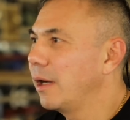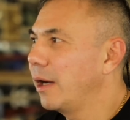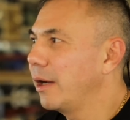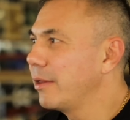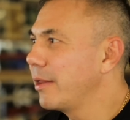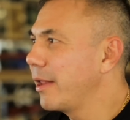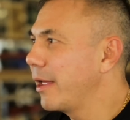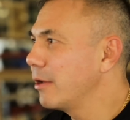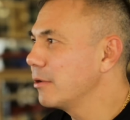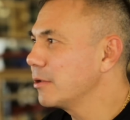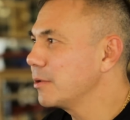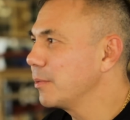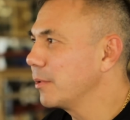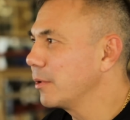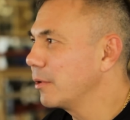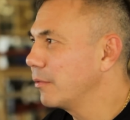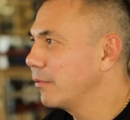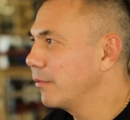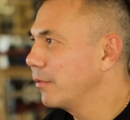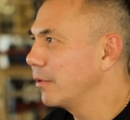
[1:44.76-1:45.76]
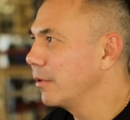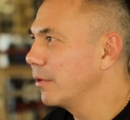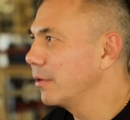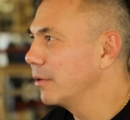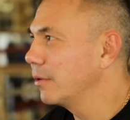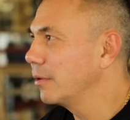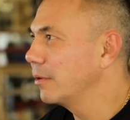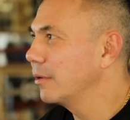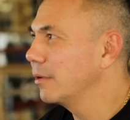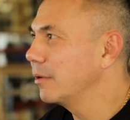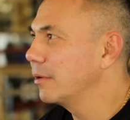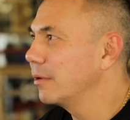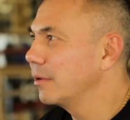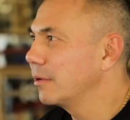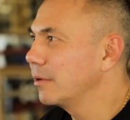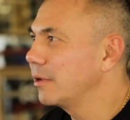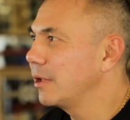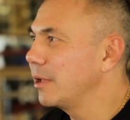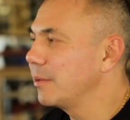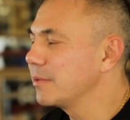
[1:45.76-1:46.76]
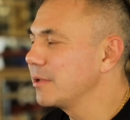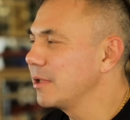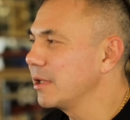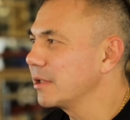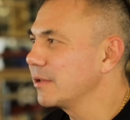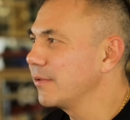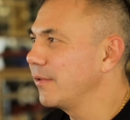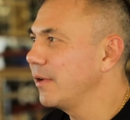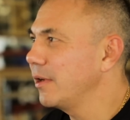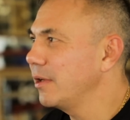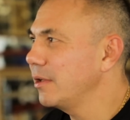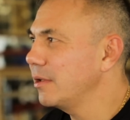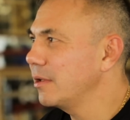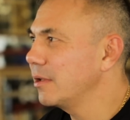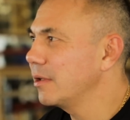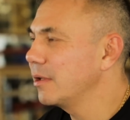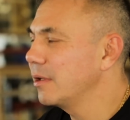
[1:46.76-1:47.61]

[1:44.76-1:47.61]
announcement for team's next fight,